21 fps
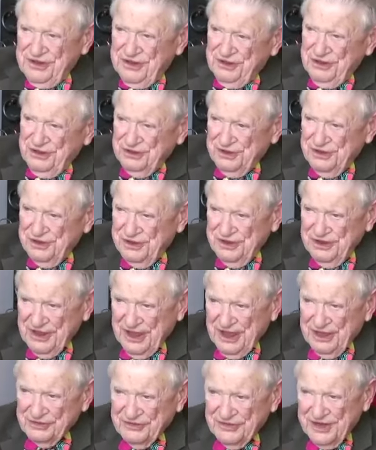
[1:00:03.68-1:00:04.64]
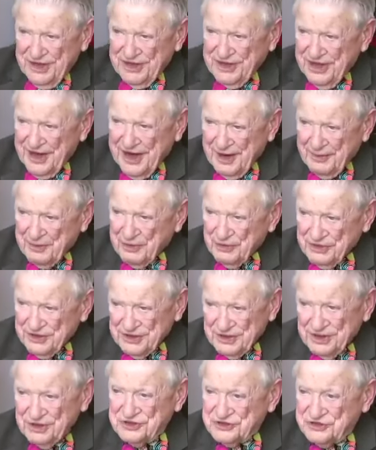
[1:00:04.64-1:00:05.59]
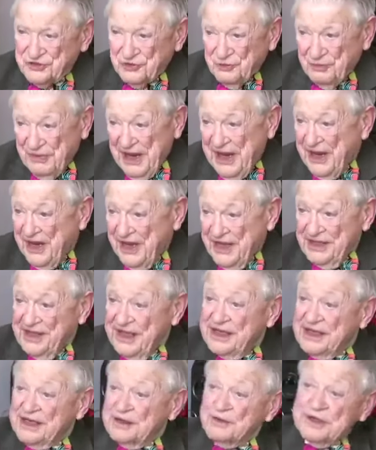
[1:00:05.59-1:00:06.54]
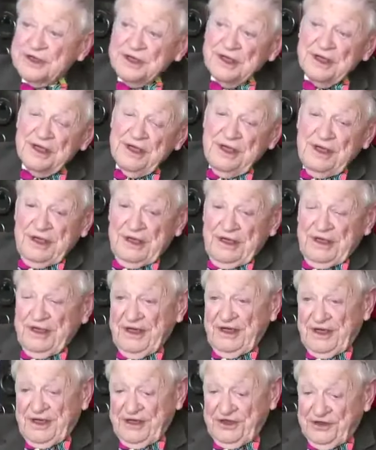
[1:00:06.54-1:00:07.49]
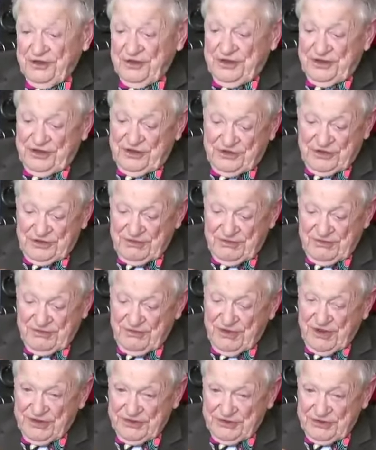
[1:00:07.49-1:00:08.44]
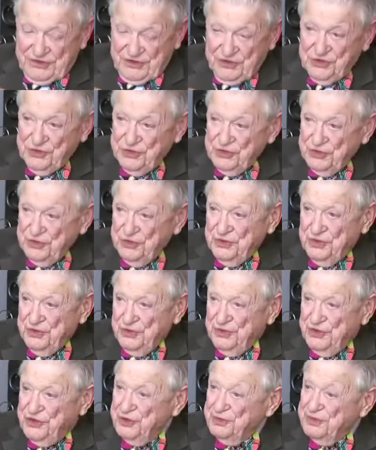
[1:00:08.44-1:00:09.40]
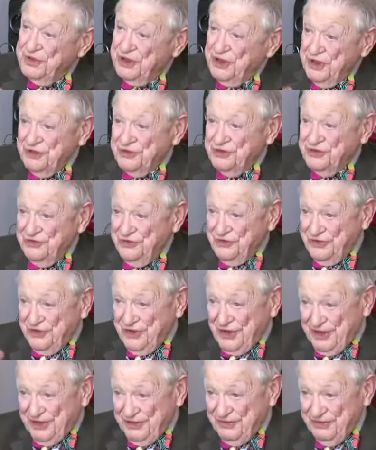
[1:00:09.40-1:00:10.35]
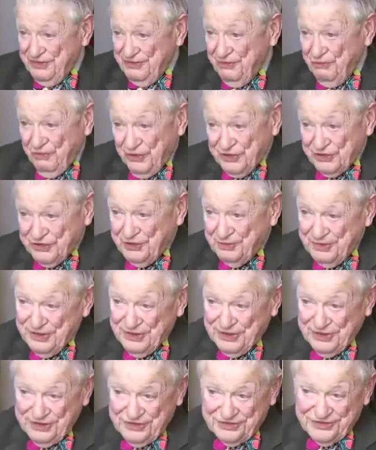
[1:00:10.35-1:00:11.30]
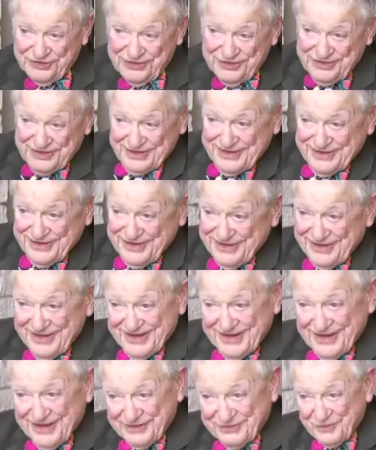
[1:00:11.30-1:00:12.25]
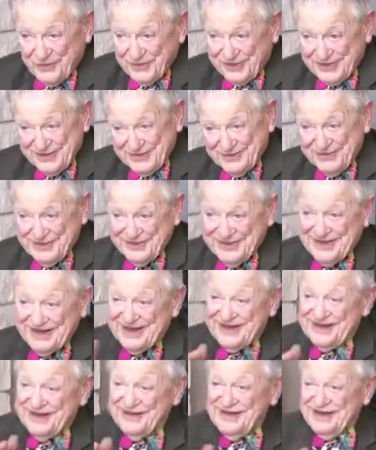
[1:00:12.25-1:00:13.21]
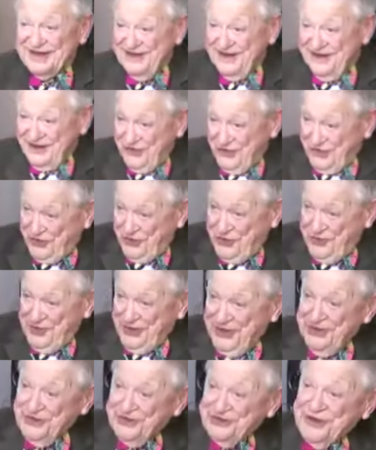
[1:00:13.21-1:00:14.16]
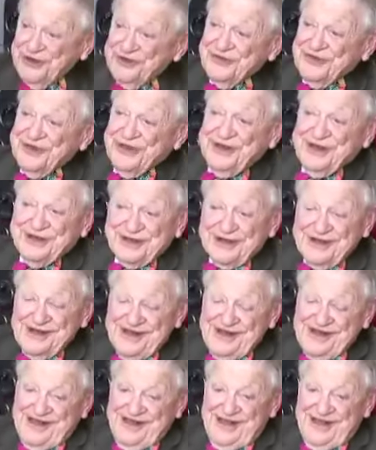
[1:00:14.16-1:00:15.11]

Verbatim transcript: a little out of that apple. It looks so bad anyway. And I took about two cubic inches, out of, one cubic inch on one and another cubic inch out of the other.